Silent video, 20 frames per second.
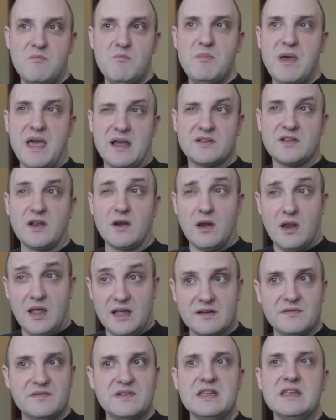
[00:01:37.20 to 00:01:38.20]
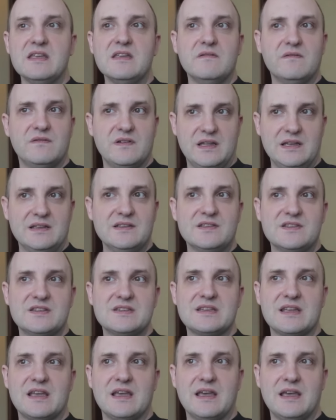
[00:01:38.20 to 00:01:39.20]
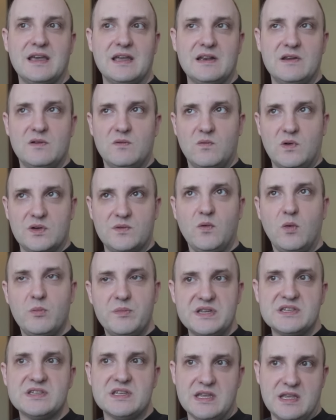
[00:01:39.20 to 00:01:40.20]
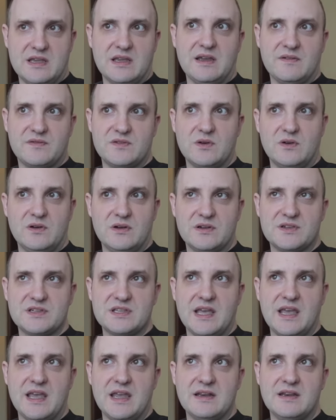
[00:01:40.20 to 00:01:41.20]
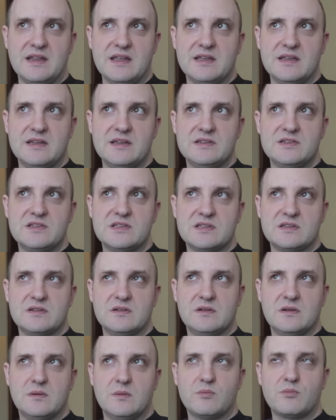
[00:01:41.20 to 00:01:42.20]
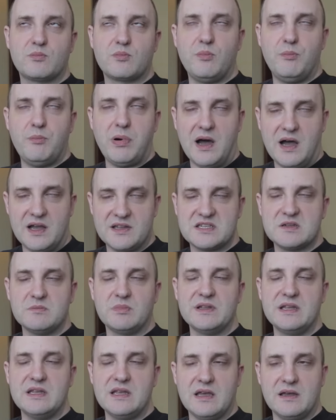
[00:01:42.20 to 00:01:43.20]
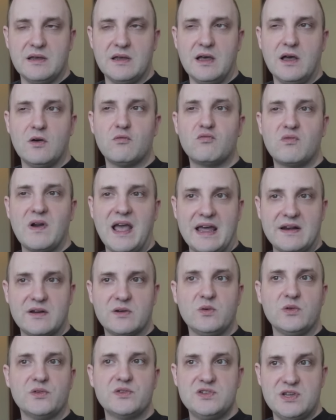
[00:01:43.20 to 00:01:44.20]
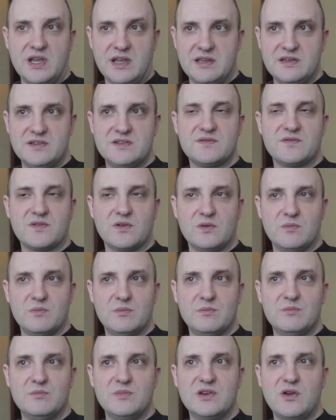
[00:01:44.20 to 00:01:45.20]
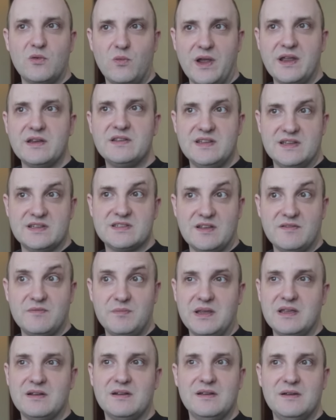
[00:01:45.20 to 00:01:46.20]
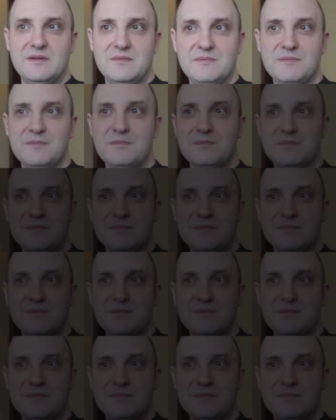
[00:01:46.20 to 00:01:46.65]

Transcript: to impact a lot of the events. And what we'll be seeing after August 8 is possibly a, a radical change from the way things have been.